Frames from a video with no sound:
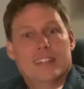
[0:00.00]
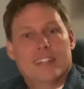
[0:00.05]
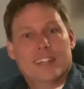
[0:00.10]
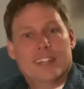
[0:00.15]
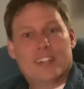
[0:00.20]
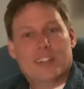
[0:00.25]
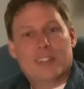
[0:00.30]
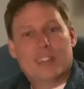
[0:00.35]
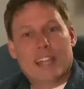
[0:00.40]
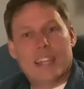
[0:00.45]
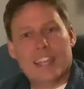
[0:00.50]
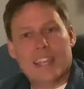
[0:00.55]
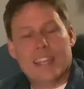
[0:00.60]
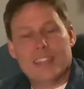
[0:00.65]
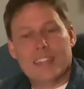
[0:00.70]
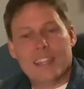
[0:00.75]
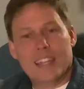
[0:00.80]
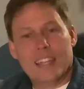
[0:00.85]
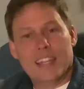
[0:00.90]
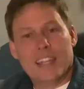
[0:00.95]
Okay,
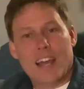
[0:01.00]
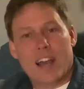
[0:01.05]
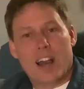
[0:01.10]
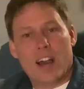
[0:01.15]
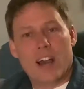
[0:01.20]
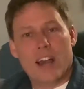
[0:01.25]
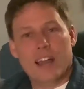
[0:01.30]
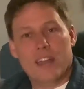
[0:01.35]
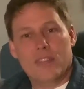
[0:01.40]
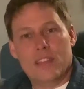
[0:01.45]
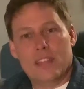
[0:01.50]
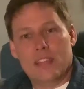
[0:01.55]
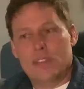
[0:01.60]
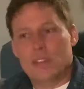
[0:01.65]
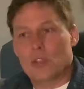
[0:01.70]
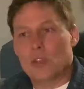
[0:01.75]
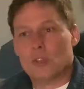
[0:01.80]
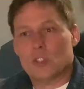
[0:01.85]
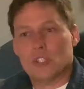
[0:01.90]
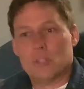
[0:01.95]
and
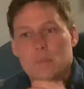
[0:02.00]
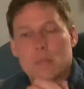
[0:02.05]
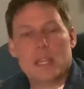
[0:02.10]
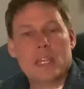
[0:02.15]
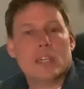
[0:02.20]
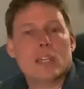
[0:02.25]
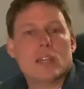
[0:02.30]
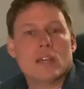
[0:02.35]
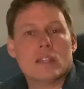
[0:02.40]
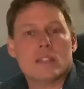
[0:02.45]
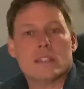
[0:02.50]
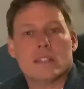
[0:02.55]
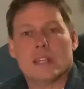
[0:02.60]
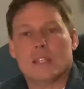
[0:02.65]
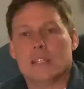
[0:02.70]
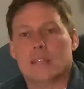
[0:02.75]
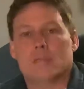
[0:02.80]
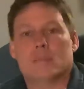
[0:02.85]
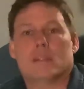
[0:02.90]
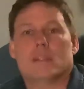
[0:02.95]
then you're speaking on
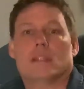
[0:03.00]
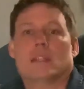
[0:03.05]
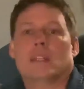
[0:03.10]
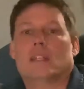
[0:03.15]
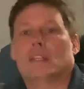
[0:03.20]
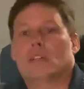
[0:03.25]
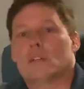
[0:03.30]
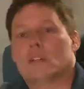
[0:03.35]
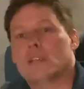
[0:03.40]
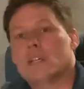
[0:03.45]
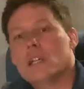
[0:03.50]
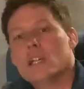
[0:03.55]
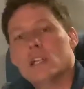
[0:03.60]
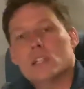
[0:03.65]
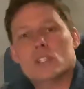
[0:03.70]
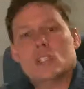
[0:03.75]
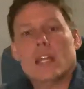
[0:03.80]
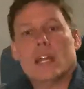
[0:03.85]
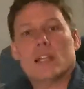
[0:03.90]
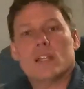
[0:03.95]
Sunday morning, you're
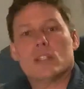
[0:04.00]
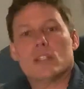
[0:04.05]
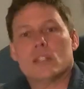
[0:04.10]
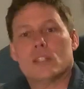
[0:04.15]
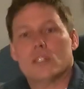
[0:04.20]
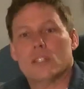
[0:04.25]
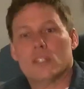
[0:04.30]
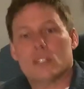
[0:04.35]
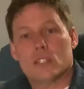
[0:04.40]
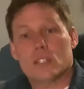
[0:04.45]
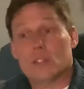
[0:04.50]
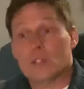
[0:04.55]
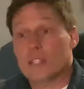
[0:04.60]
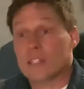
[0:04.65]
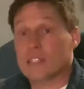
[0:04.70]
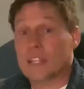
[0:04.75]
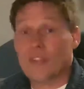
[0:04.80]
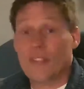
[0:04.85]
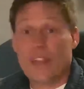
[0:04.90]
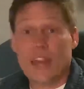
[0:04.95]
challenging the
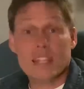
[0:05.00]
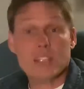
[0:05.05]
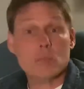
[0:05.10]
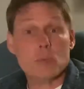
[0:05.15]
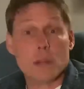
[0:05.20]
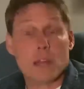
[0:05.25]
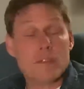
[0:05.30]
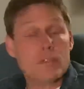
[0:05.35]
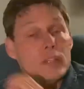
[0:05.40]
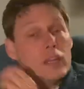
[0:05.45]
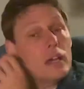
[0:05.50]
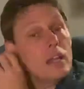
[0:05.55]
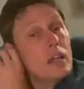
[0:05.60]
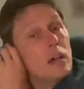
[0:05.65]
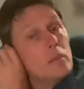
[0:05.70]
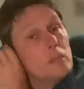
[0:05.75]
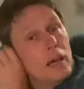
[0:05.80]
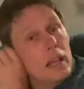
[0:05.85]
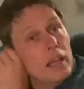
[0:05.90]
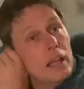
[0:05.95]
students, and that's what I've done
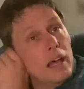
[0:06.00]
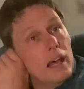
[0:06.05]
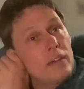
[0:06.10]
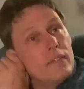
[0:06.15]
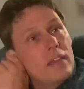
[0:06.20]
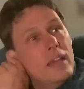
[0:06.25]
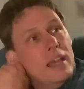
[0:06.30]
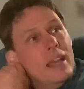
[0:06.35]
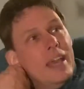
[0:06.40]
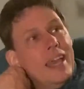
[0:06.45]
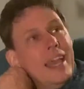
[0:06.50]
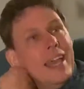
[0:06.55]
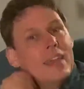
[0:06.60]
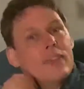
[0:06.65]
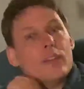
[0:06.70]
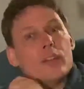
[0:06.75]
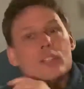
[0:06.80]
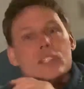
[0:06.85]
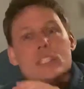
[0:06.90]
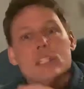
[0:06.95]
all my life.
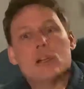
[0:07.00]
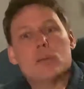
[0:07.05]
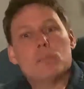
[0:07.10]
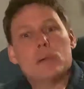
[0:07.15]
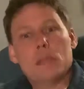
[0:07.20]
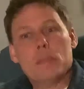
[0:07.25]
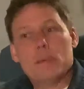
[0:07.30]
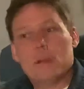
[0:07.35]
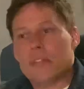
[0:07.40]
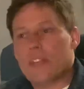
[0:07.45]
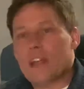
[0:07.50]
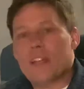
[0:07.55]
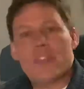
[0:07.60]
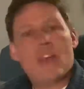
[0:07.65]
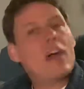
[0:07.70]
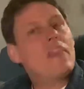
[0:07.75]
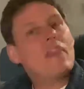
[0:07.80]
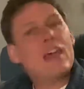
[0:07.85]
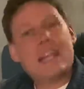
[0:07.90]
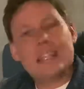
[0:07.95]
And there's still people out
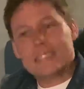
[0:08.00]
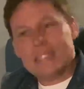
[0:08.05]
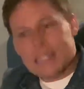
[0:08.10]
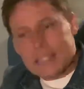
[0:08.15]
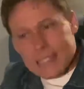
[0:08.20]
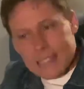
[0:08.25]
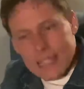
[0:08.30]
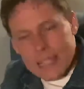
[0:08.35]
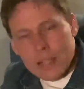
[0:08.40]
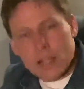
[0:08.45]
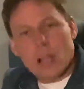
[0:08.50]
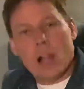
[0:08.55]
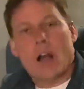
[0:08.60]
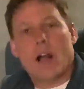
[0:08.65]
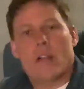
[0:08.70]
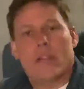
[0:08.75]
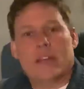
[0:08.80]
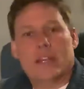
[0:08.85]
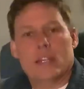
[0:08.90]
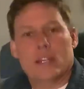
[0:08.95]
there that's still
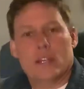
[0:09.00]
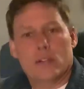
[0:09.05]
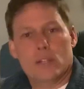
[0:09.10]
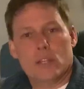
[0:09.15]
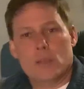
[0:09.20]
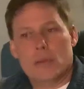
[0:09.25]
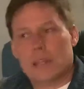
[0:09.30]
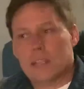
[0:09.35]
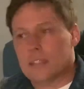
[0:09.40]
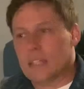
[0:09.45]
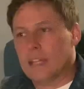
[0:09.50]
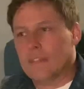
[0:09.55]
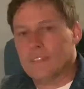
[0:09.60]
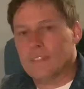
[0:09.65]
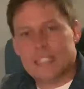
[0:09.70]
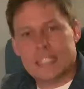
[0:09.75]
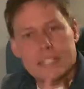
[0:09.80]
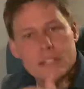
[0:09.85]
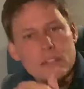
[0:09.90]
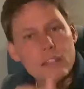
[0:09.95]
all they know you as. They've
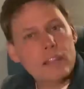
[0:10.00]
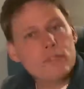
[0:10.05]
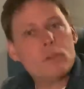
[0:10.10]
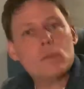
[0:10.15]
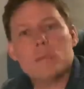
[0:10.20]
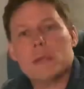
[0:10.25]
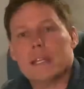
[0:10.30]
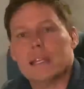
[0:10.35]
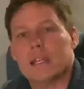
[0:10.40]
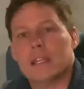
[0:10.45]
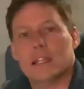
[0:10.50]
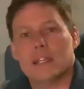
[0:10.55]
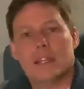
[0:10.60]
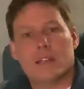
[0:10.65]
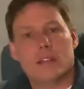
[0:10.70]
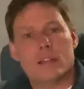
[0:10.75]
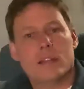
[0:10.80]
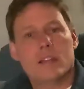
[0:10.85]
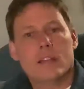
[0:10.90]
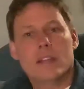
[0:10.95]
still never been
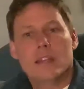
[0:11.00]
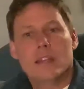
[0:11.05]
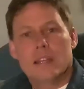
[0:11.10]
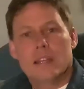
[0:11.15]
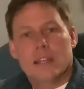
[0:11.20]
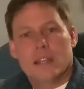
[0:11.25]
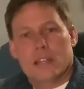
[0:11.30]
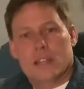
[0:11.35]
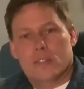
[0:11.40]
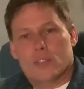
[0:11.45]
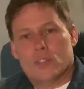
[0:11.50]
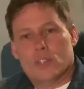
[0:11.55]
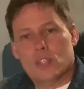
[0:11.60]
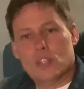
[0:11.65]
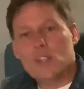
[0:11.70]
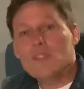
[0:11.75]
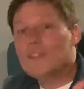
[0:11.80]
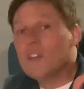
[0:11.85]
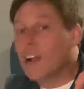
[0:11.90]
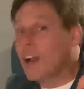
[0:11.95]
here, and so
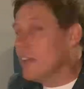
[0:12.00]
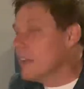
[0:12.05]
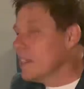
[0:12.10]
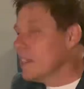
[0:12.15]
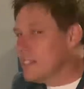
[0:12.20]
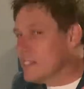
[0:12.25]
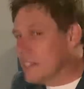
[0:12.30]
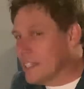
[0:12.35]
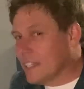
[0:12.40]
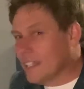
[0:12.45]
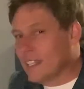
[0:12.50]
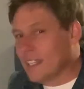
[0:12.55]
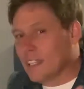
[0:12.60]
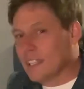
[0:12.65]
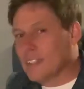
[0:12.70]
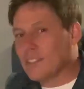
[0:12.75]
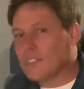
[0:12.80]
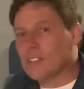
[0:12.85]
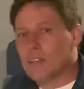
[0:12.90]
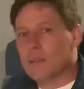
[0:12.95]
you've gotten to see
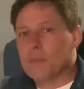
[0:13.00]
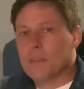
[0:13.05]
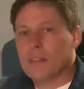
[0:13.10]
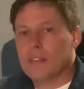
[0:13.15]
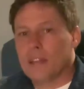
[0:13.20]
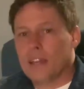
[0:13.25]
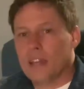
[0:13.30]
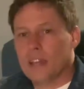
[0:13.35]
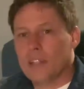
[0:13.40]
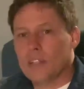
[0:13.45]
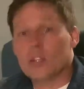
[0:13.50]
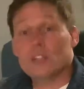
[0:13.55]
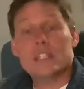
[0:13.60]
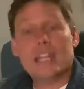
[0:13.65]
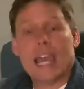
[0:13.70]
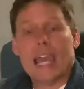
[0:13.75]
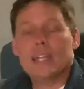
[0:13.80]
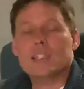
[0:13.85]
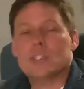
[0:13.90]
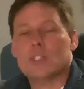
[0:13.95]
some of that. Your
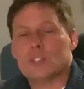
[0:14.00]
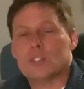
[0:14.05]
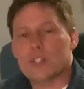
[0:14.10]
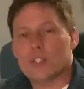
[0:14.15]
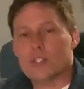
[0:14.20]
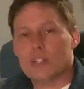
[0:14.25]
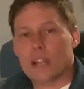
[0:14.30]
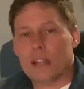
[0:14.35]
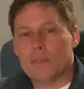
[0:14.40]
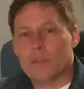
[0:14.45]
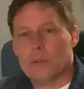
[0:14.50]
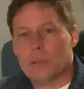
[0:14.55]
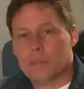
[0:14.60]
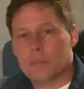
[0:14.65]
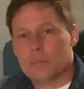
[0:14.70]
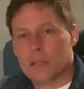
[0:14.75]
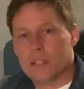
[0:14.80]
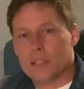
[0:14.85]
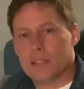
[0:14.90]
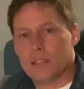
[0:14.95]
dad used to travel
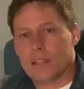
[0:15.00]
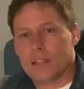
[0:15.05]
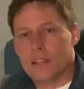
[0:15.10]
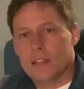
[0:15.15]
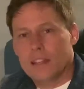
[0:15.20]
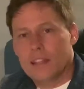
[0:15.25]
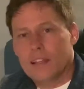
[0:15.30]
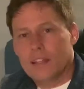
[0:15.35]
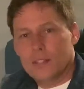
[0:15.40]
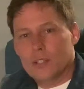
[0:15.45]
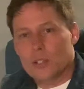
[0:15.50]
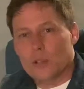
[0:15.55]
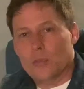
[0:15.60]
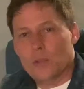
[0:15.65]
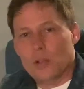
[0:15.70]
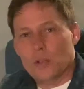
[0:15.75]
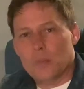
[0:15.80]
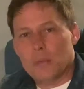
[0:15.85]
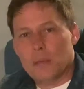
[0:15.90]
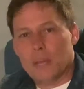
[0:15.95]
with me as a little
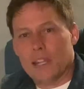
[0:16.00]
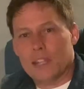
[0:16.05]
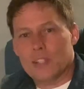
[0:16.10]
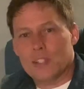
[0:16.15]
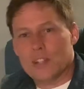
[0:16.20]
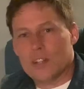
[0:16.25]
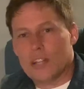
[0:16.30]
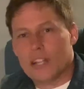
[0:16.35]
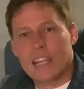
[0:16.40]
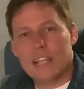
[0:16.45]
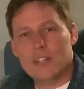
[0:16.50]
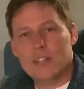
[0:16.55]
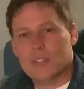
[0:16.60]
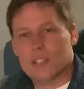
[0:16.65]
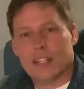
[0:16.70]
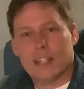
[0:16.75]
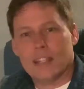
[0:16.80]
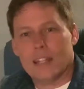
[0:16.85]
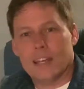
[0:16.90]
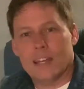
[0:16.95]
road manager, and he used
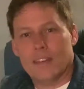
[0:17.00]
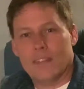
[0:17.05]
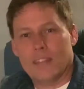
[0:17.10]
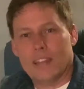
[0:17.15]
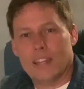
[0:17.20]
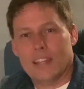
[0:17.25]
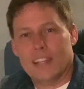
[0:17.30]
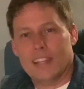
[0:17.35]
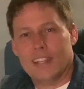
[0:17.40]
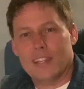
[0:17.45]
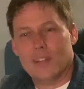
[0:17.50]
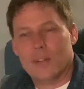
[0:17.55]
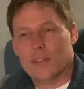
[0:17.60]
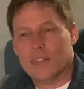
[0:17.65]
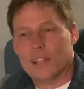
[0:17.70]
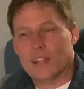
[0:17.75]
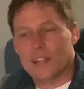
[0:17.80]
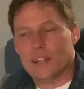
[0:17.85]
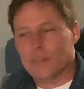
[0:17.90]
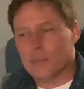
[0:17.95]
to love it. He'd go out
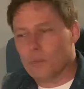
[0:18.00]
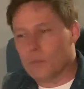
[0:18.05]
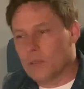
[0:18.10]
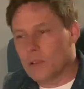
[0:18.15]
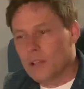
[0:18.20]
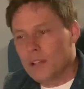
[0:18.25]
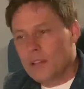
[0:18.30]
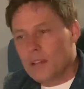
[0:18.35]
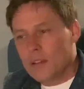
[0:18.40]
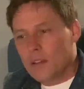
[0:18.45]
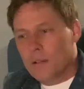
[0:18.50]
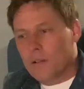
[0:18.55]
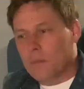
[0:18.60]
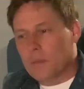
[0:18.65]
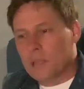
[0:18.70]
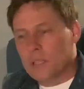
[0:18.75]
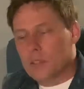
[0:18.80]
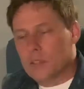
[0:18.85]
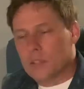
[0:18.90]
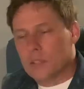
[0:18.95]
there and
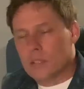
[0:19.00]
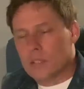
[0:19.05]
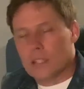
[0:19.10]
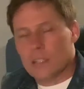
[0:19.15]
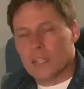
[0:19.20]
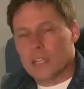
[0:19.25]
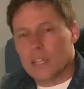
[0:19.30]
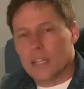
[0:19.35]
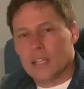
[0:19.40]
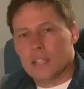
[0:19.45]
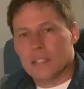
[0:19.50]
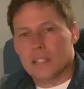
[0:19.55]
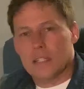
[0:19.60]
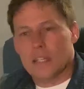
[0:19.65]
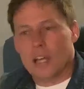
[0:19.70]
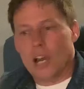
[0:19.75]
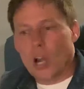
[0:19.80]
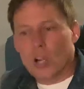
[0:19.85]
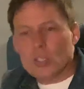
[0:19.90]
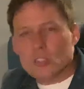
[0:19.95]
minister to the kids, and
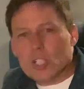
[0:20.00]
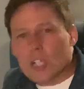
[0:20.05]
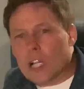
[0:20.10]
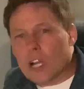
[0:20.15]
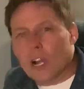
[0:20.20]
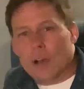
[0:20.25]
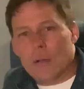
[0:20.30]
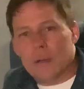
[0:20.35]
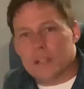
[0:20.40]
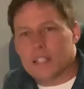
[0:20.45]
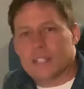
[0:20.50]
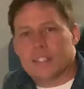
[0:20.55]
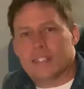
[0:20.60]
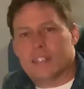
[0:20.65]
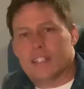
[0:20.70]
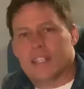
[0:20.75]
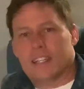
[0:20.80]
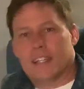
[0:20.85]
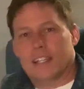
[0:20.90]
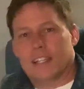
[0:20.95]
the altar call was his
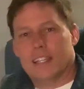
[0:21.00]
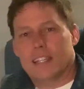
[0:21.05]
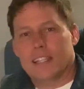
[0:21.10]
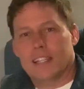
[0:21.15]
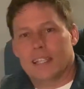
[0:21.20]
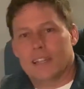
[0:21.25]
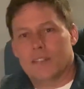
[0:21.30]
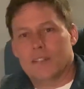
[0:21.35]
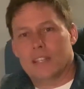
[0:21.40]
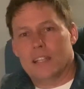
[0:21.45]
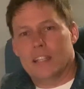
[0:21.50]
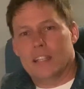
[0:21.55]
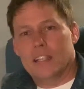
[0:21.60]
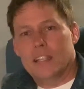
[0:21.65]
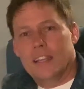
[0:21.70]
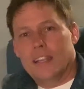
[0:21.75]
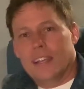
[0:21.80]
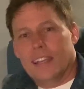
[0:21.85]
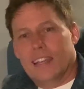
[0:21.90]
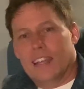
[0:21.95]
thing. He loved it.
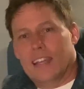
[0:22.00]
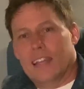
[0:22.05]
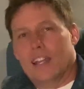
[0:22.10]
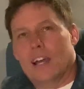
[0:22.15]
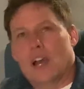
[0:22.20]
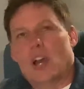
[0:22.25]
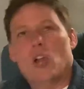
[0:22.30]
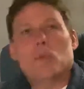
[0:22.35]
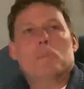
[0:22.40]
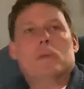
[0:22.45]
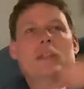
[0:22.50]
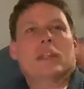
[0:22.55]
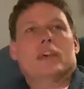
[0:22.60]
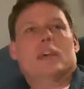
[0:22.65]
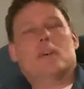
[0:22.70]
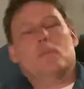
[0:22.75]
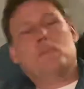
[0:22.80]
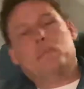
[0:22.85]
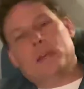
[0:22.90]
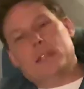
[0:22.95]
And open
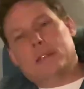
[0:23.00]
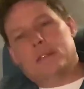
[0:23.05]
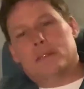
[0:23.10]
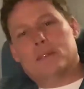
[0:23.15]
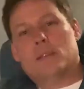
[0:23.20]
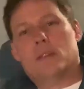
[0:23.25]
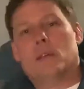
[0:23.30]
up and